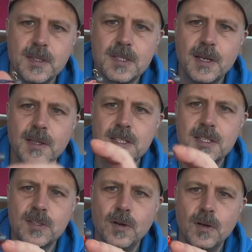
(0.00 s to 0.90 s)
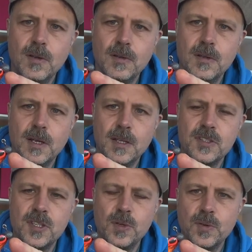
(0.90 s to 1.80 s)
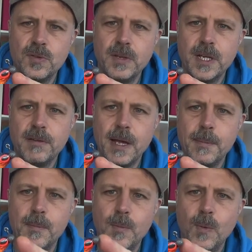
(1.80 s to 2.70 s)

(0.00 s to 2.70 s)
So this has got a 2 or 3 gram